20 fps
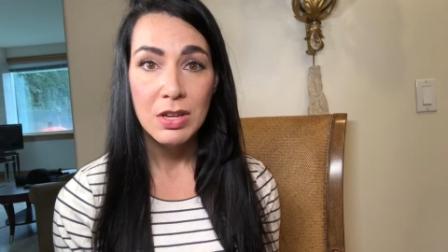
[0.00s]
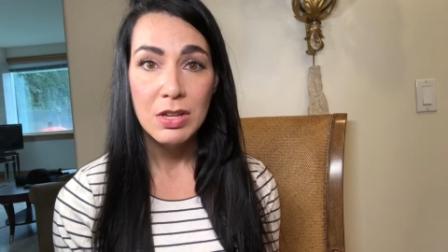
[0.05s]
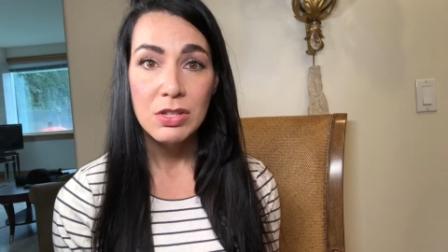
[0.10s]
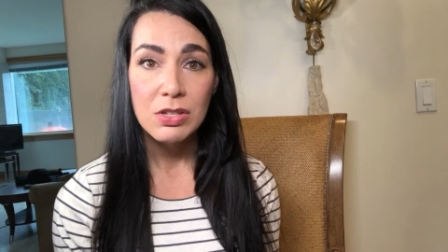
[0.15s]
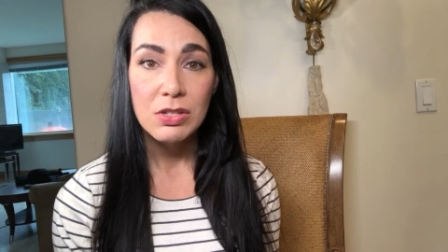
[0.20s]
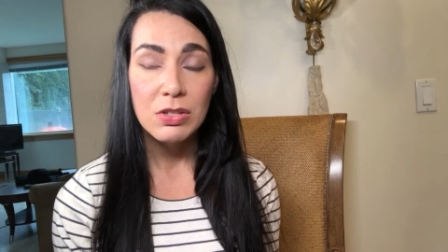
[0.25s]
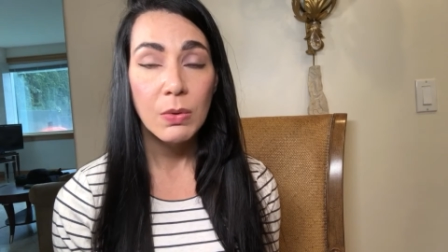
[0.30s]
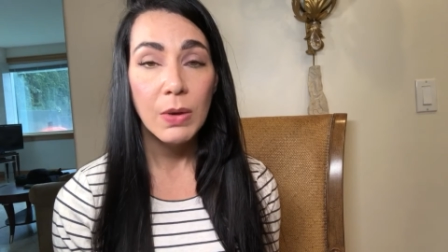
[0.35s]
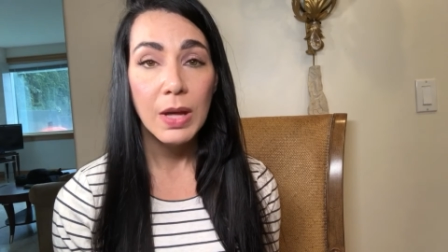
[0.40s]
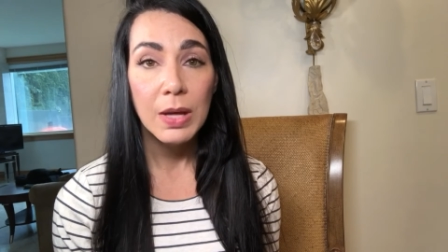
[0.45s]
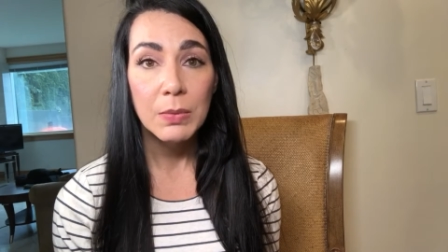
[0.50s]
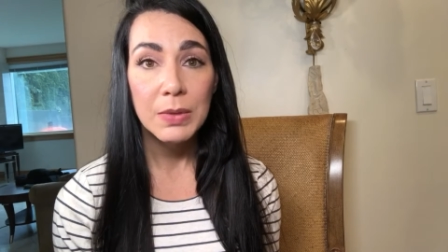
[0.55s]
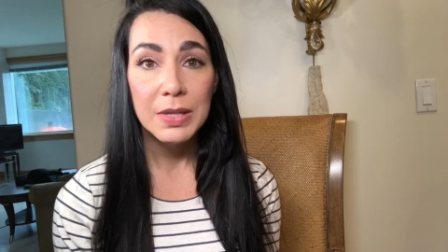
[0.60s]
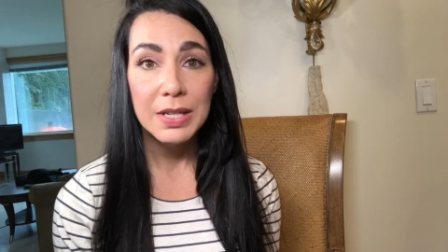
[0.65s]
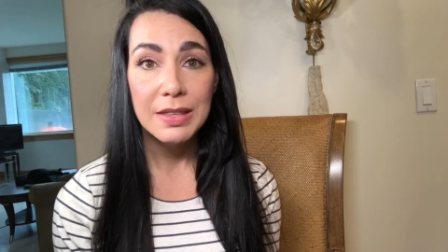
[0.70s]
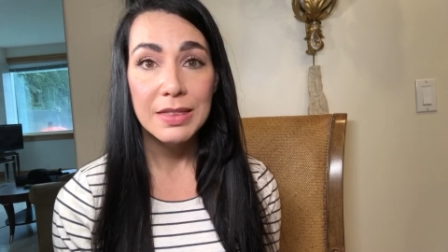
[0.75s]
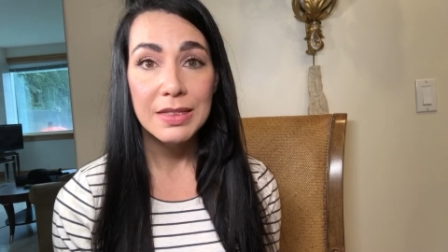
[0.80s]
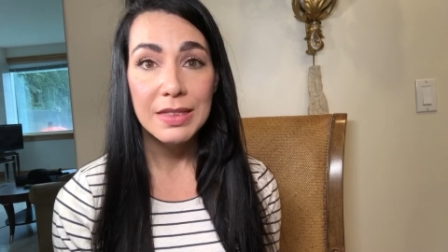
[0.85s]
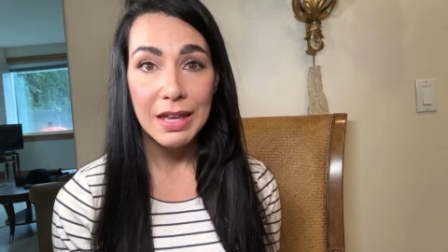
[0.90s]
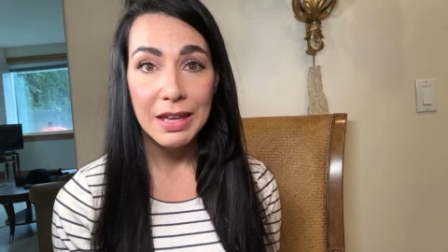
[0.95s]
So I want
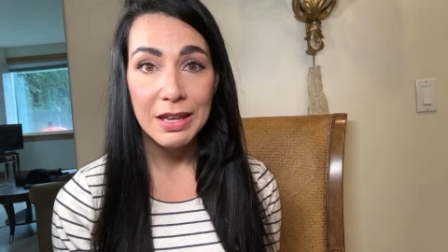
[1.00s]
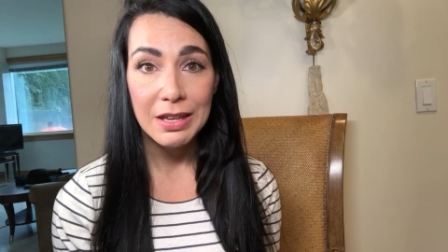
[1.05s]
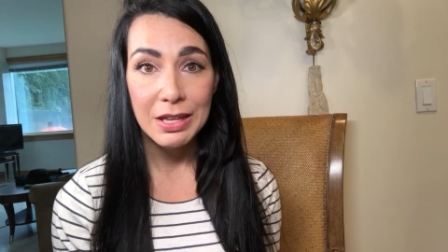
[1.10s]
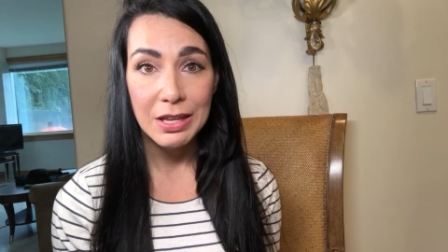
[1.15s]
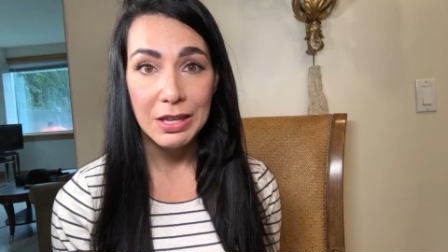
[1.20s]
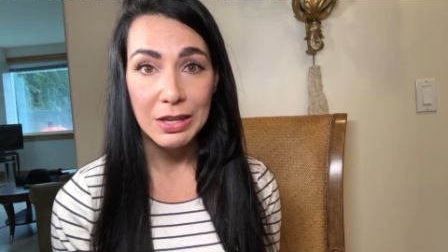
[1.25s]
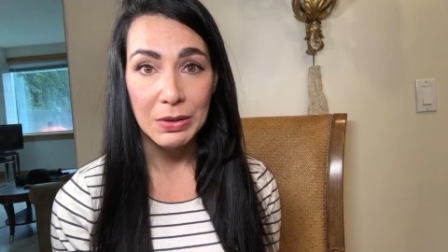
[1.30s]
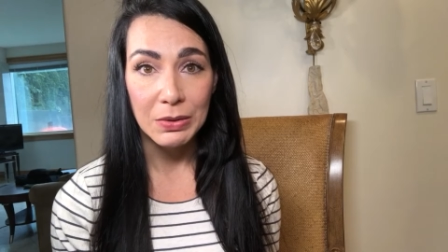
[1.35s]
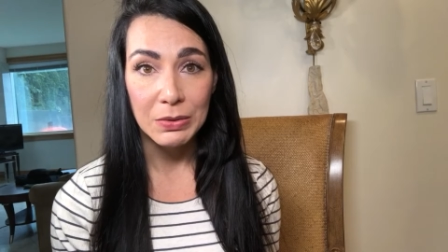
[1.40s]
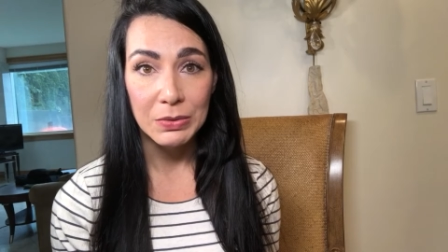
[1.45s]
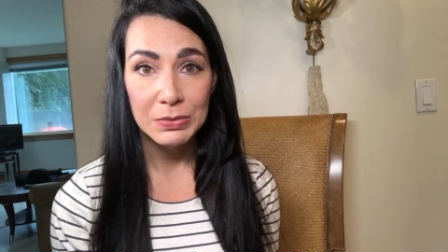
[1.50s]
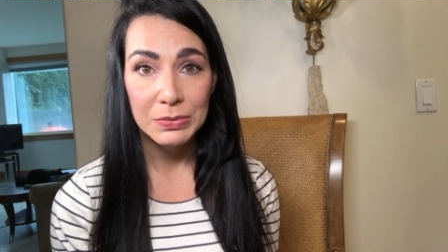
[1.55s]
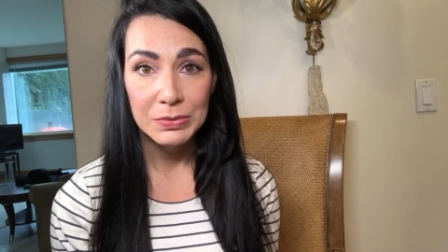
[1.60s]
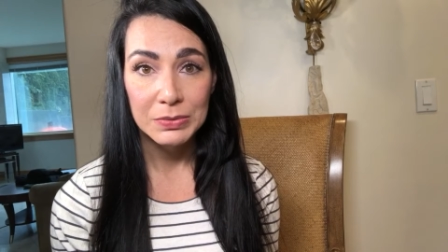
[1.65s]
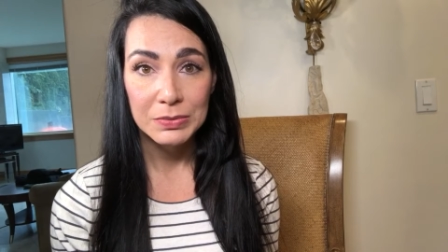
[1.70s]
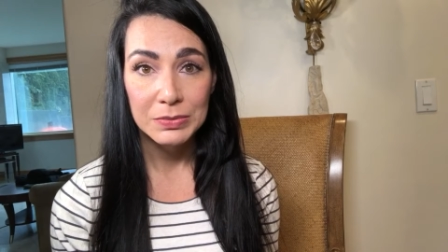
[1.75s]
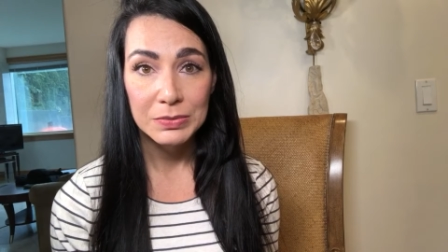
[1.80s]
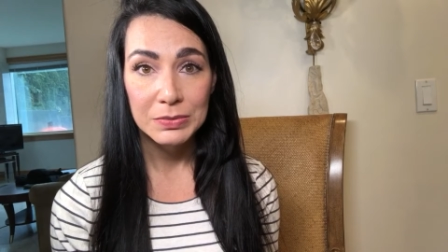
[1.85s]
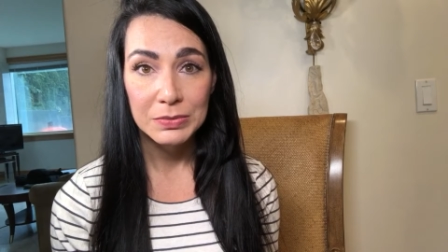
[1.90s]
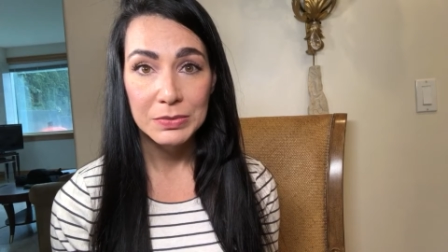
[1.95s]
to thank you
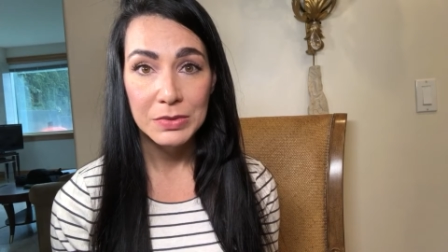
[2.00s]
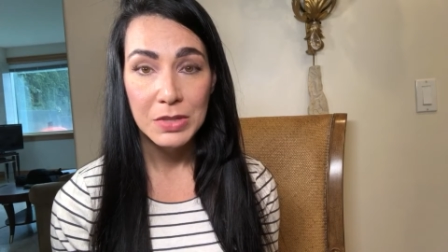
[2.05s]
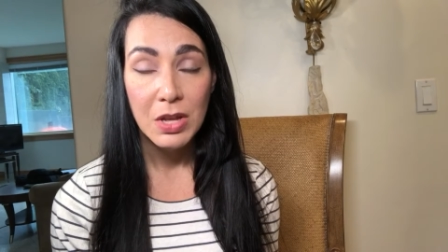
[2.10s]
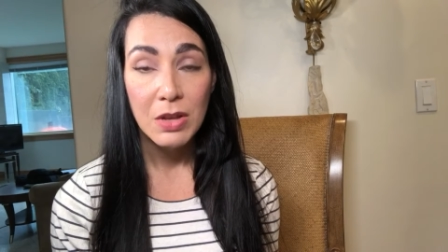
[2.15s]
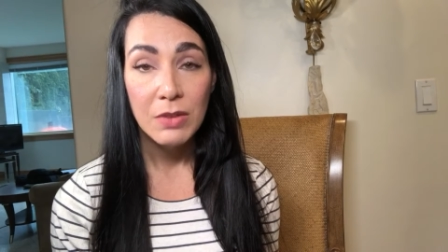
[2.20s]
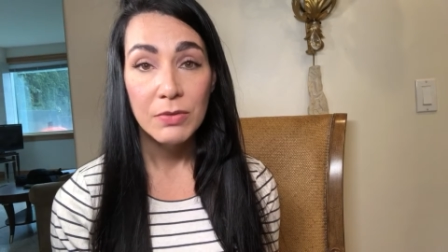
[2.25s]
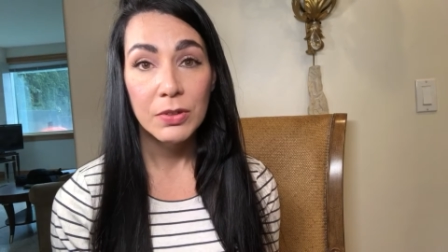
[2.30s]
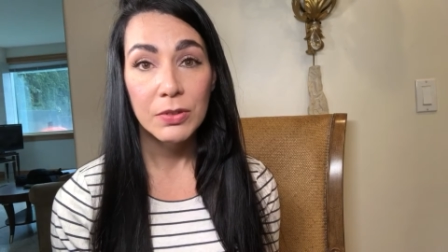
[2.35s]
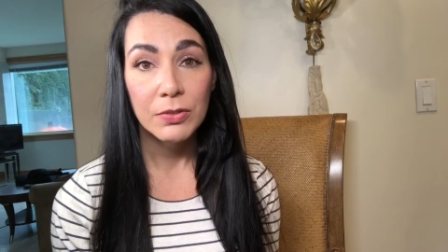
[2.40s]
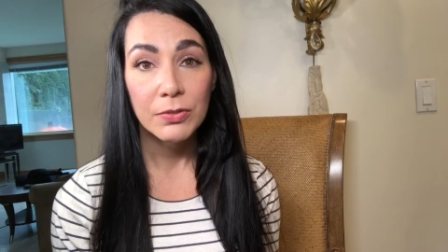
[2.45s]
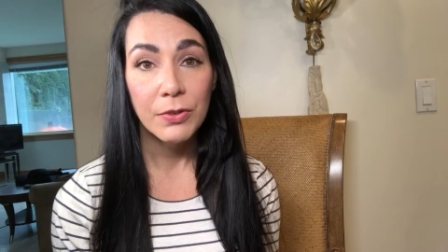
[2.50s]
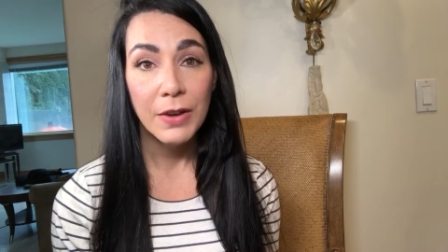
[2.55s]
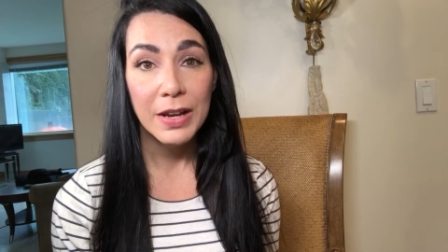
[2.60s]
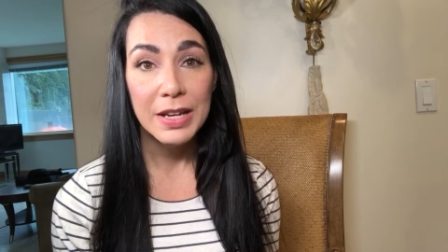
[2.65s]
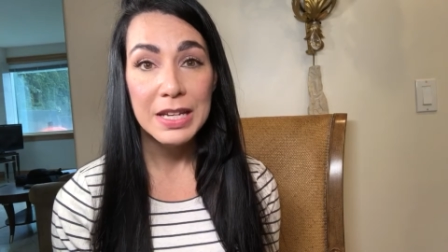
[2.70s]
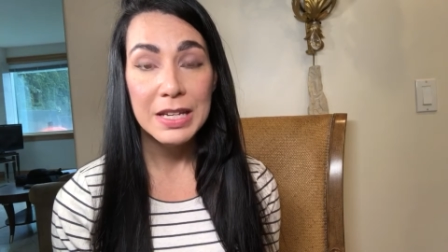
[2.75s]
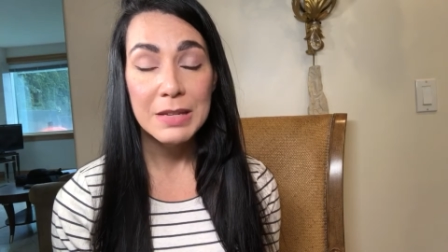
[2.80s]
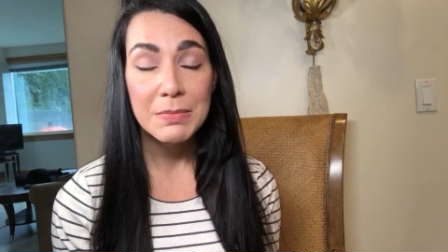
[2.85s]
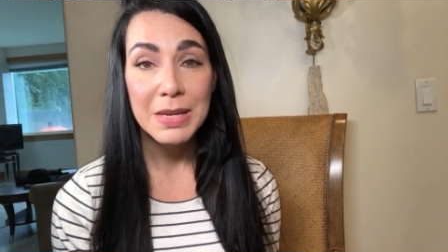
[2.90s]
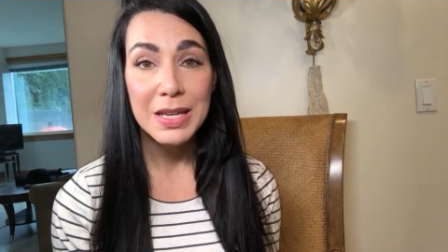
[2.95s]
for
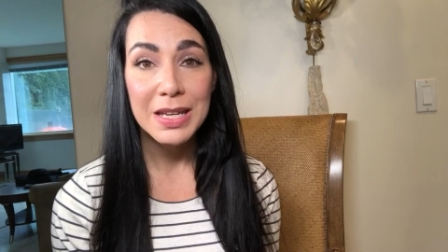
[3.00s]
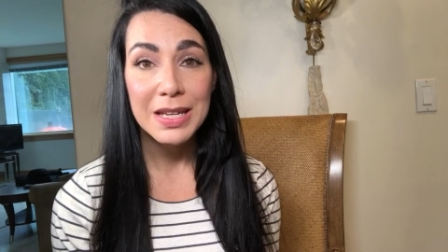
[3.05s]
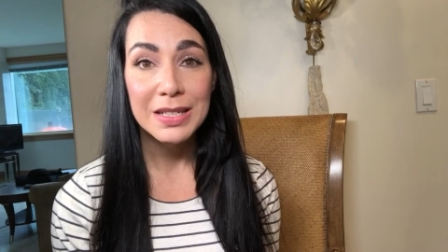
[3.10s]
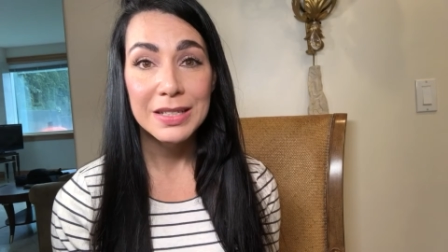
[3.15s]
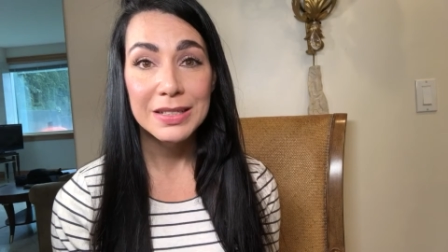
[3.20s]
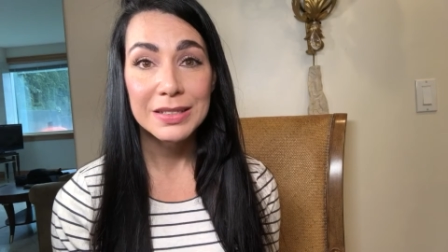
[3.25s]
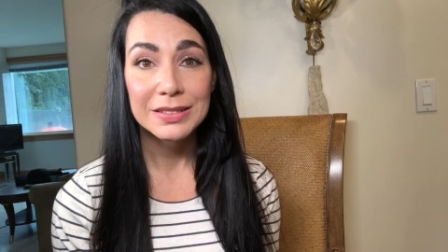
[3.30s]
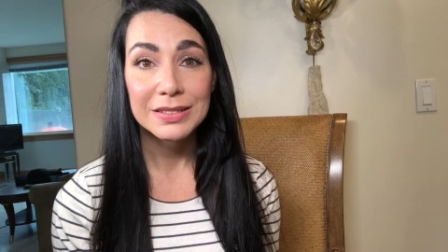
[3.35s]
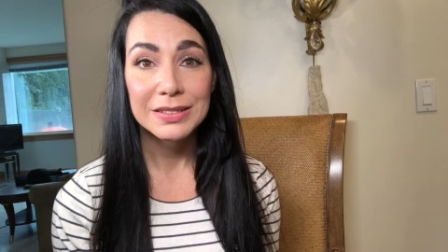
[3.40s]
friending me,